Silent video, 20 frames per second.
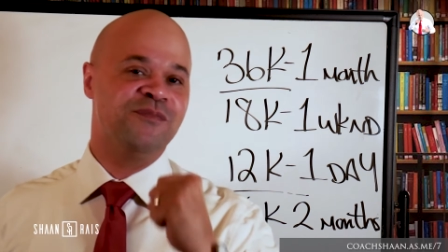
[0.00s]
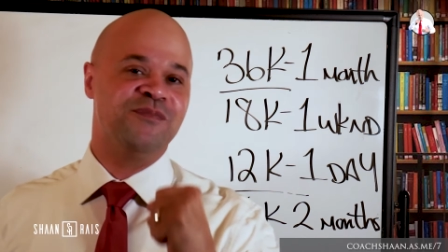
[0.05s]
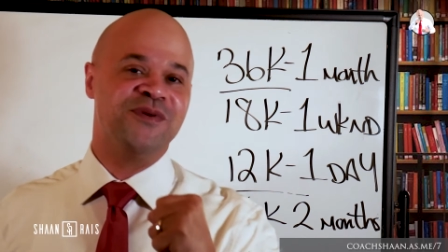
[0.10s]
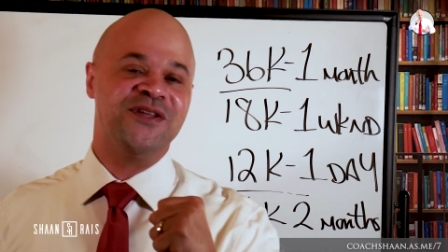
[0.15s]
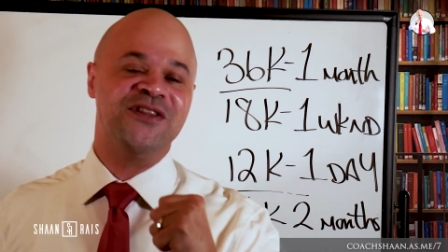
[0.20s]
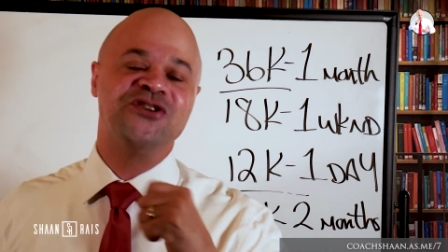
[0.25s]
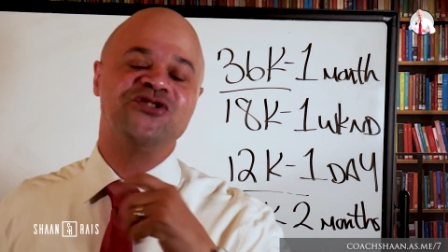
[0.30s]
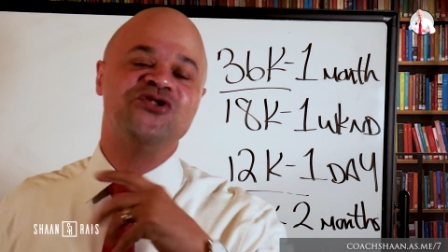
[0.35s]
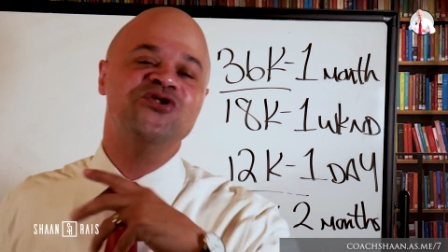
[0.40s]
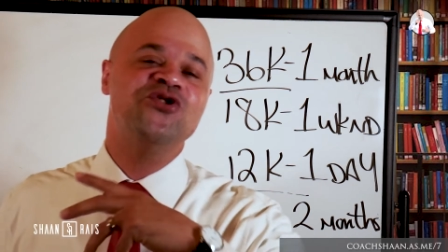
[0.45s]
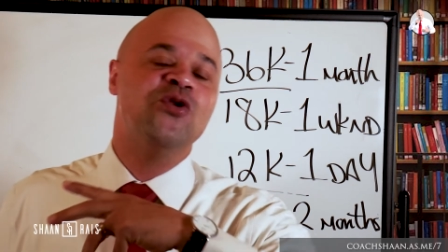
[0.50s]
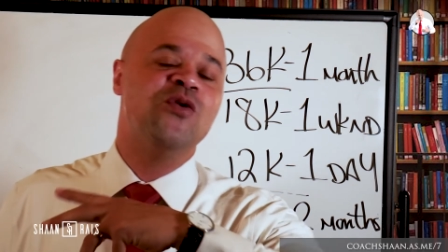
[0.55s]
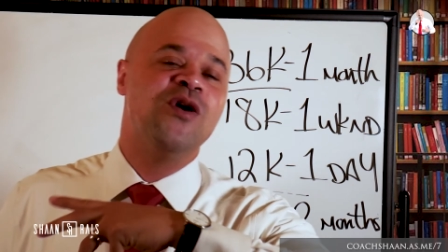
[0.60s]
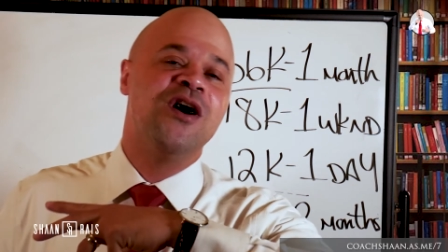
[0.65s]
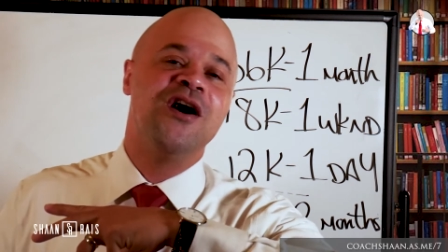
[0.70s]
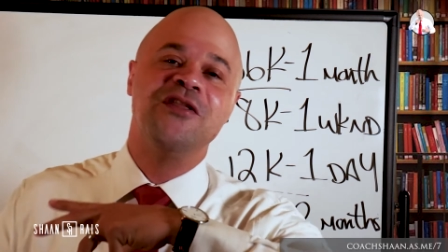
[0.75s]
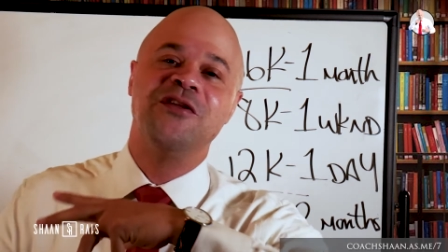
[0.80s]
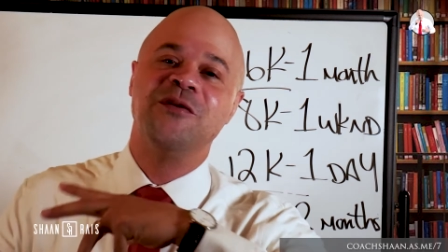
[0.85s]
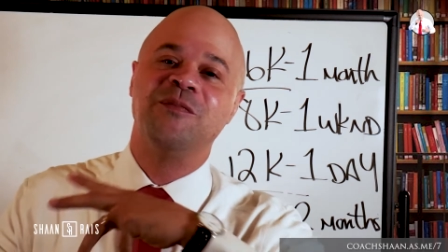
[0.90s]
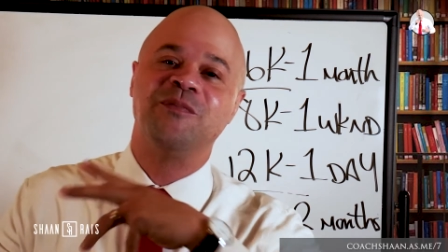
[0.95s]
to be. There's no
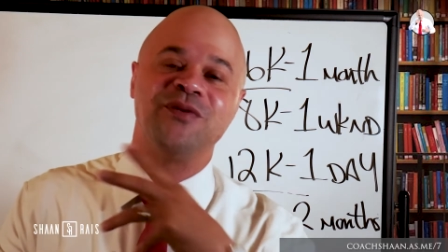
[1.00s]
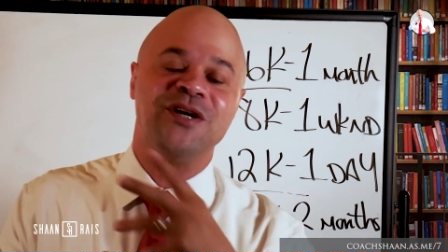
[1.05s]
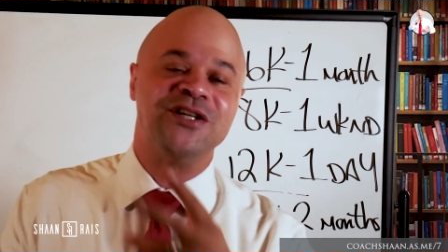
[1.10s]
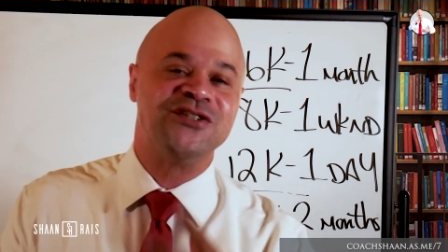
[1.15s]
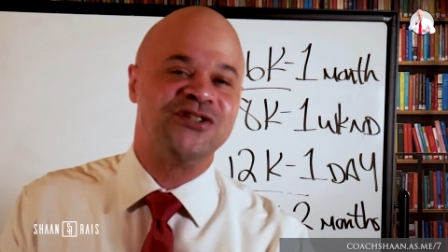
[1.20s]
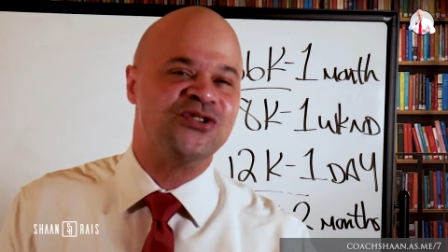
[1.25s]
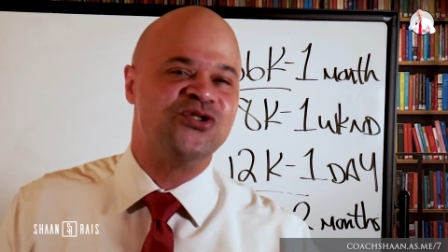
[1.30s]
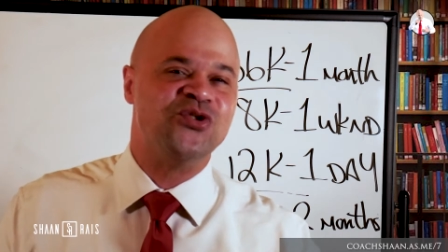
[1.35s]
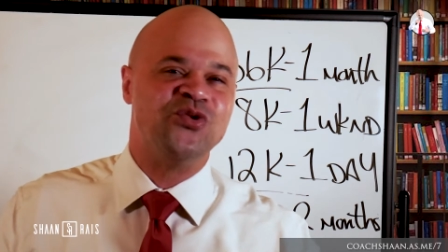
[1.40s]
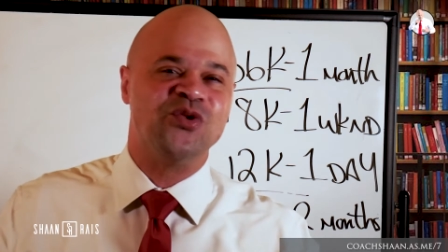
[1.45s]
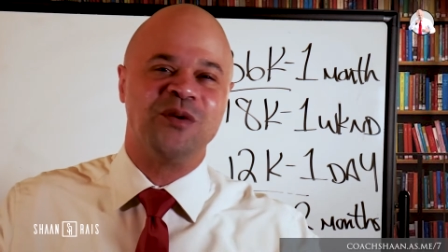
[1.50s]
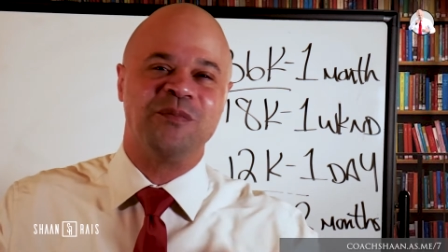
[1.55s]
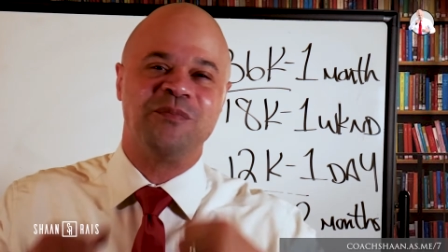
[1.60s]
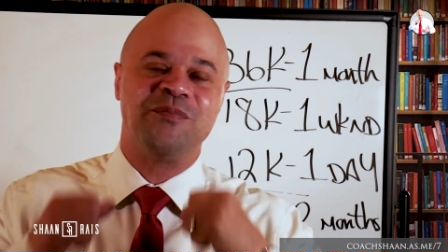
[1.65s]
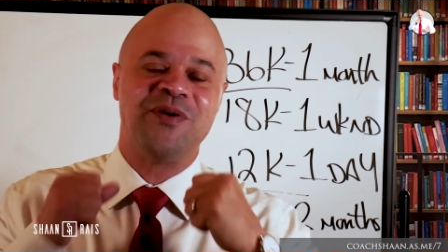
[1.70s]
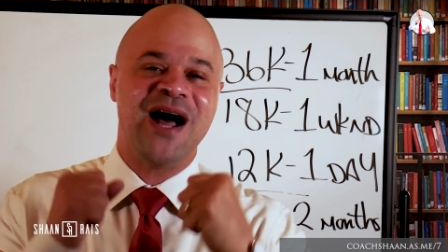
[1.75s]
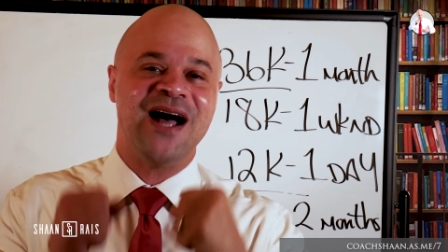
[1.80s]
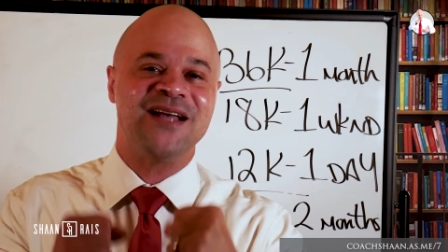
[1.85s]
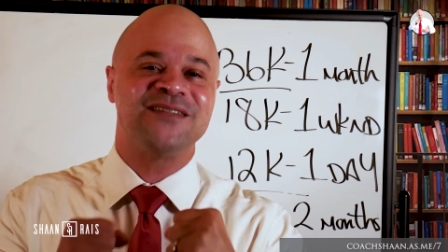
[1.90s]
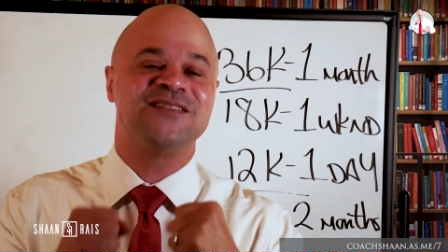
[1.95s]
other place that you could
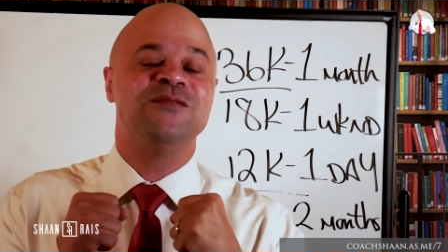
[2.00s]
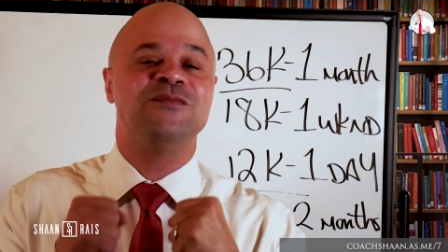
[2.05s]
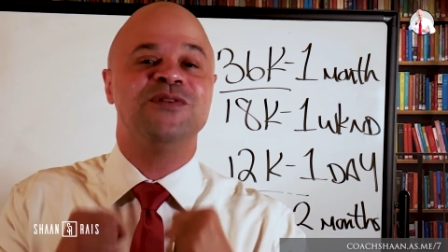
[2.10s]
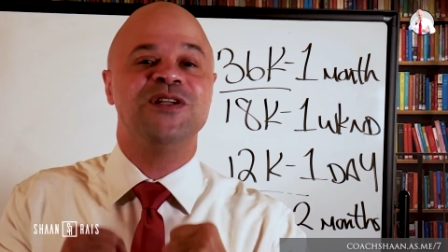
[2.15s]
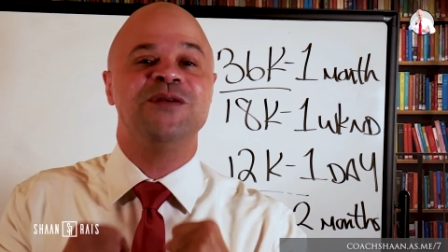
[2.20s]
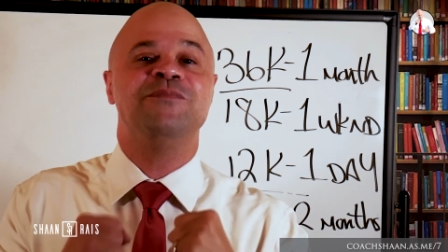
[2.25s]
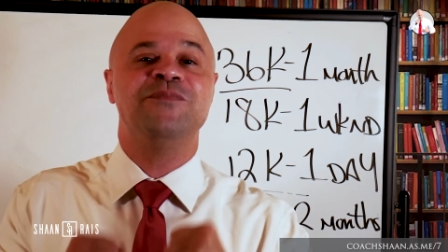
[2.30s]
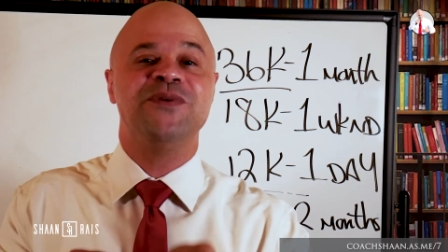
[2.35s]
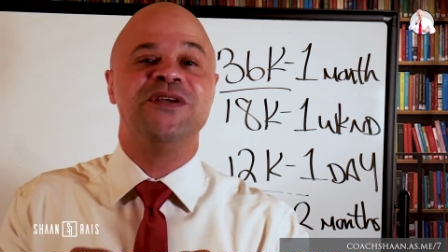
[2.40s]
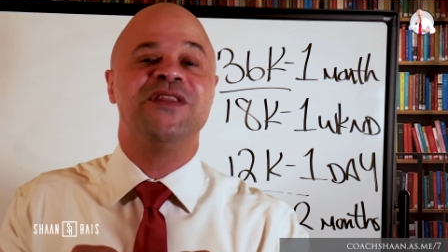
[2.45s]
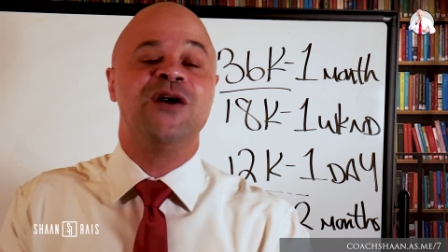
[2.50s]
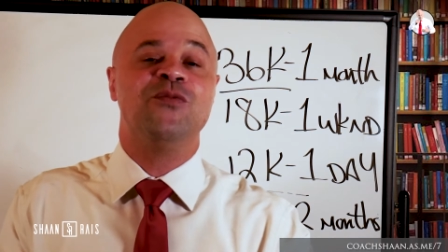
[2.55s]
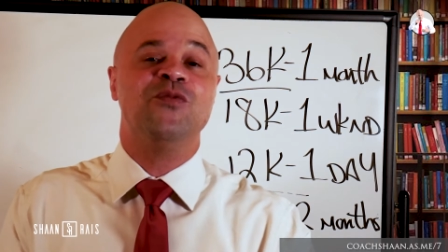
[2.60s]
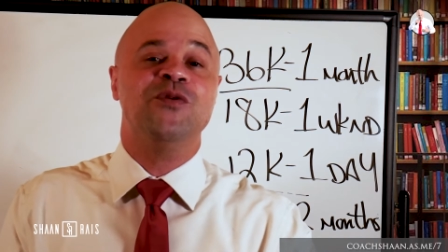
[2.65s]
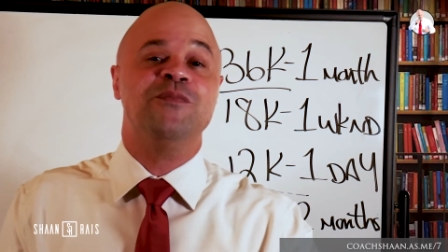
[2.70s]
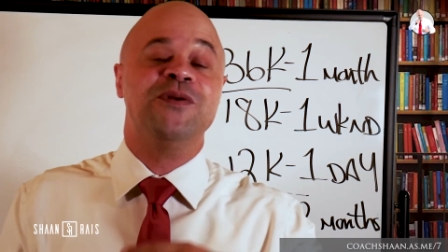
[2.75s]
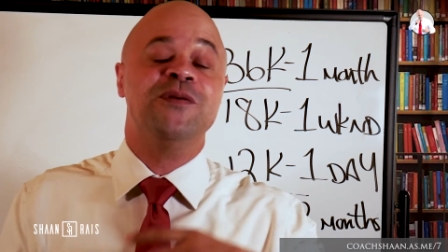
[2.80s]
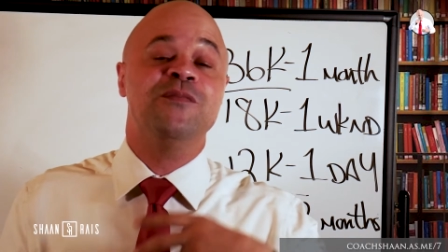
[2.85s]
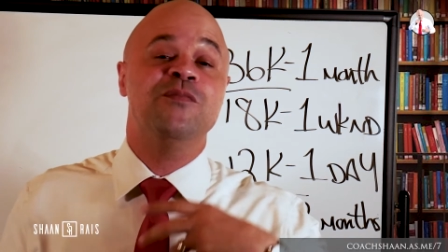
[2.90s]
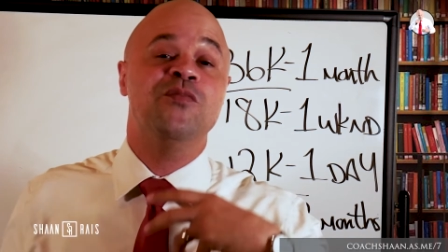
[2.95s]
possibly be that
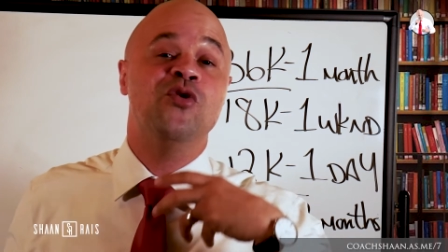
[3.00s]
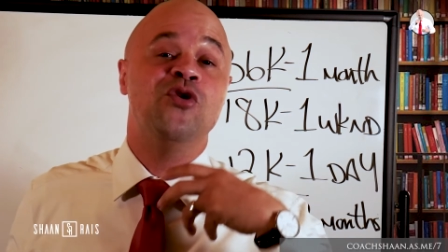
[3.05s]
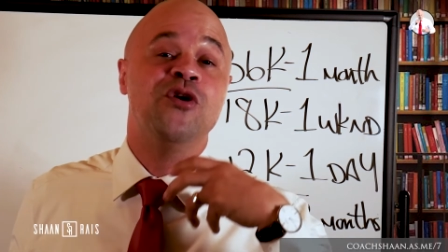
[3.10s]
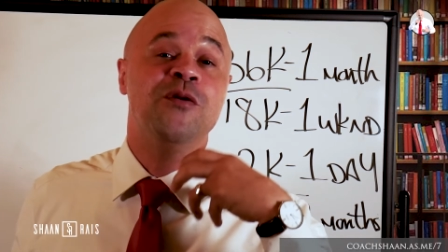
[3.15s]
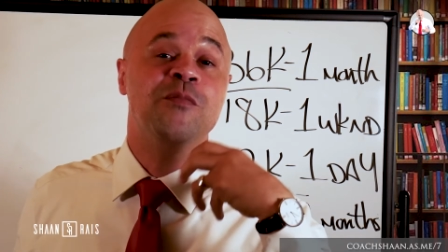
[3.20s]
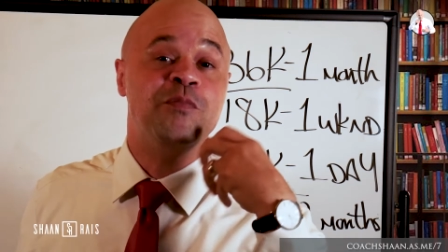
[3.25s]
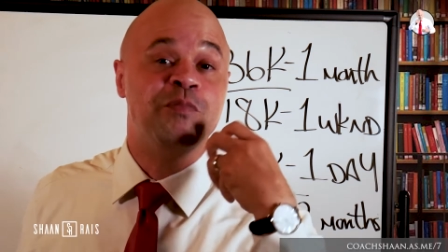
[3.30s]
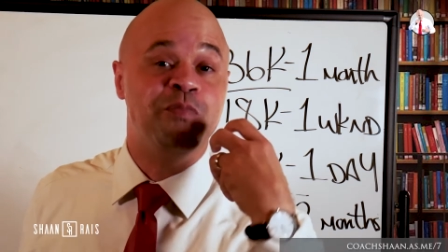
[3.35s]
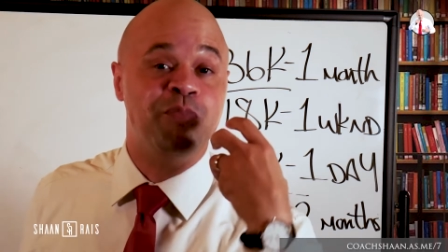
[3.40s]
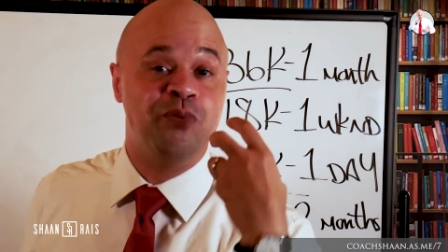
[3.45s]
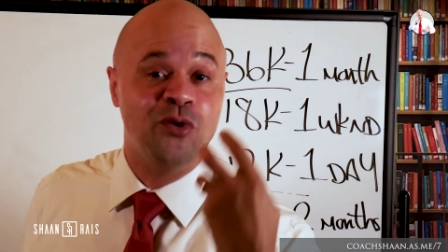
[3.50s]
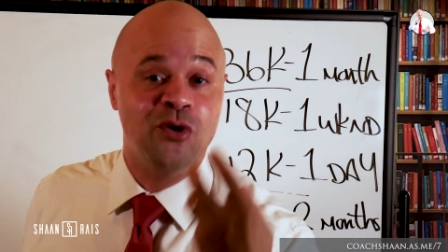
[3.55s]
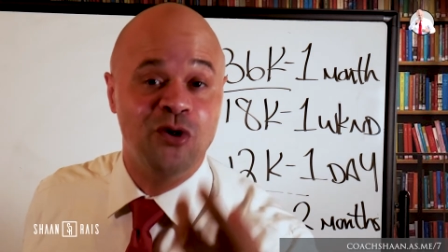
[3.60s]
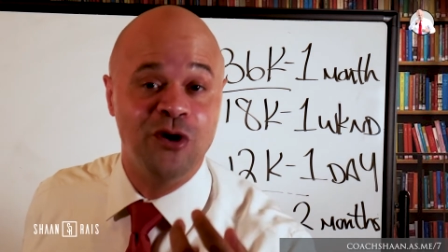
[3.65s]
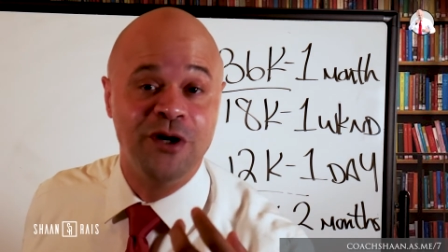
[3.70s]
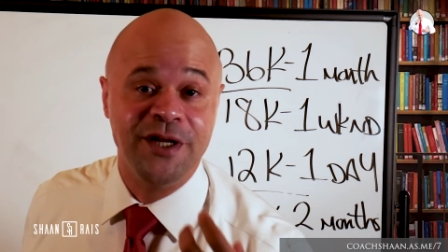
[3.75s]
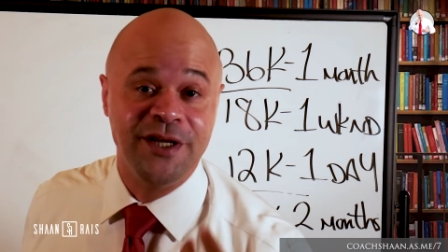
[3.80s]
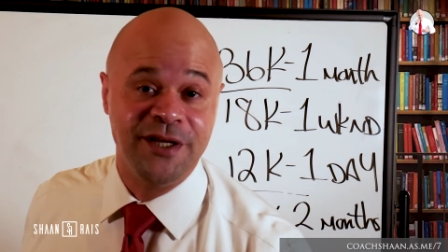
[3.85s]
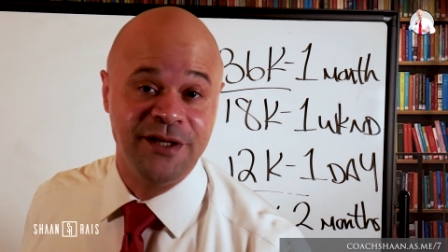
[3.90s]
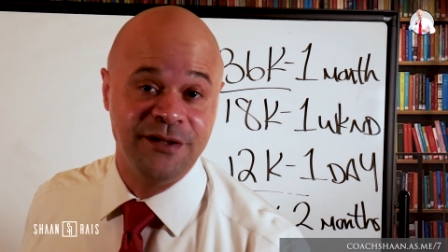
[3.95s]
would be more
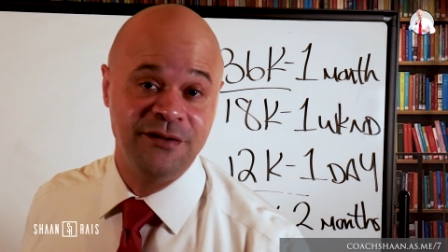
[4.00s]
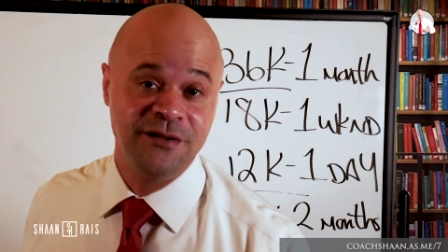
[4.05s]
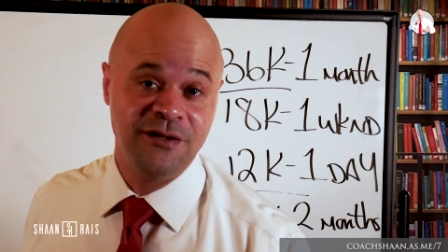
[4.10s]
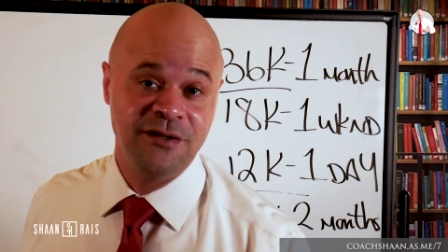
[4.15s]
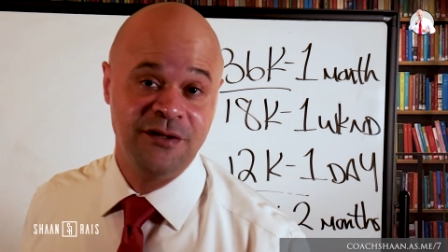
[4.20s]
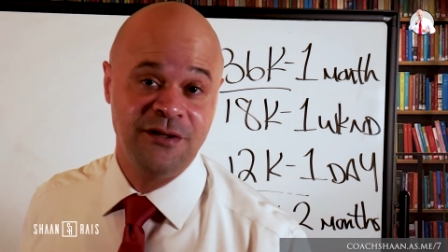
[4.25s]
important